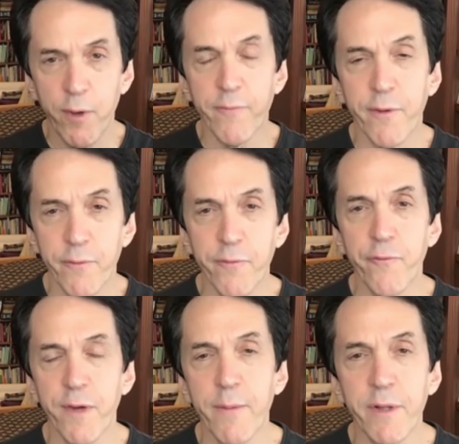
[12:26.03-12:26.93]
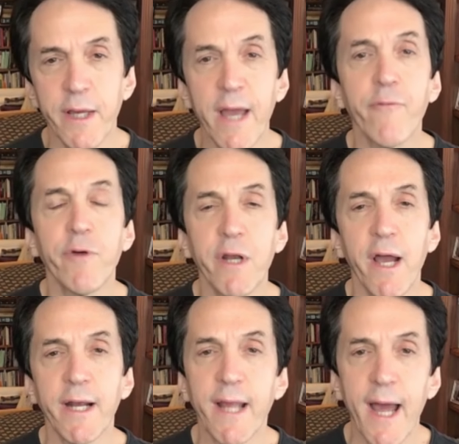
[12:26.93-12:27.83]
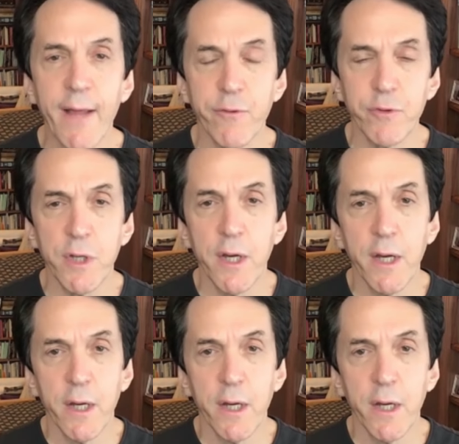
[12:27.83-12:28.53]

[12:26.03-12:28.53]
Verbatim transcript: grandfather of the family, every night gathers